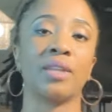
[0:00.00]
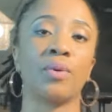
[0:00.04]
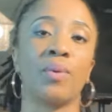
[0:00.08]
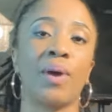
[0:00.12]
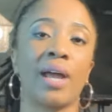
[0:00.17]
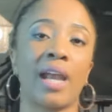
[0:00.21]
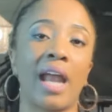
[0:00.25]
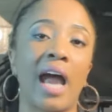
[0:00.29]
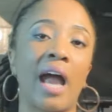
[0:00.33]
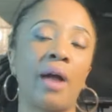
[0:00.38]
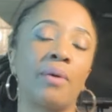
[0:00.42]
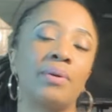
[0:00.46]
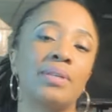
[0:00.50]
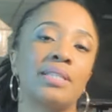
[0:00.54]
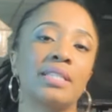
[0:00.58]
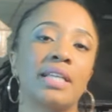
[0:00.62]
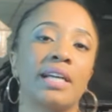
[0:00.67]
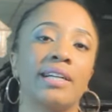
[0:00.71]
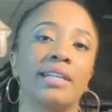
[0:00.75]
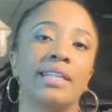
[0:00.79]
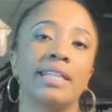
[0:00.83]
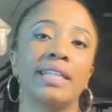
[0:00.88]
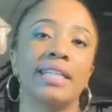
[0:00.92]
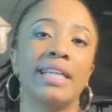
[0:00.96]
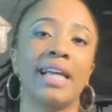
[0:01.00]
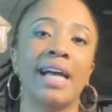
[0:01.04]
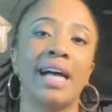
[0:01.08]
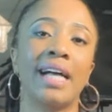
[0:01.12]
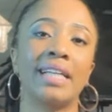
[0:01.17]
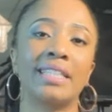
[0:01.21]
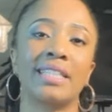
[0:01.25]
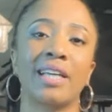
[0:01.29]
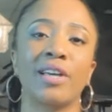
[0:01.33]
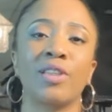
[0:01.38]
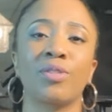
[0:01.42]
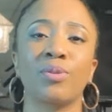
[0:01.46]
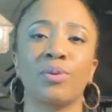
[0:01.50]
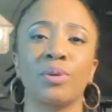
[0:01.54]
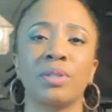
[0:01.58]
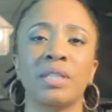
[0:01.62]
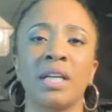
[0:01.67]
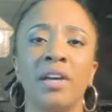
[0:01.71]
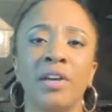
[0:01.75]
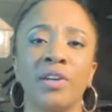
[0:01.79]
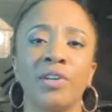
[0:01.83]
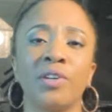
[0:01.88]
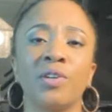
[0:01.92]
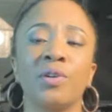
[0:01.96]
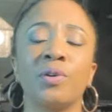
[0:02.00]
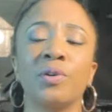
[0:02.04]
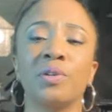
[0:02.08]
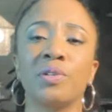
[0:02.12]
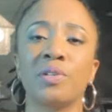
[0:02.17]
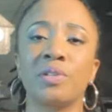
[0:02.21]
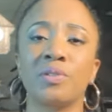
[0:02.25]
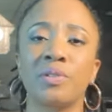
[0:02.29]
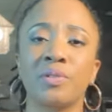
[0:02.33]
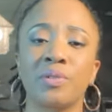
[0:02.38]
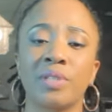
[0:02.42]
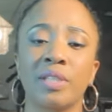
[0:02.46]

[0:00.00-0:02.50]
than the one I was currently at. I thought, you know, it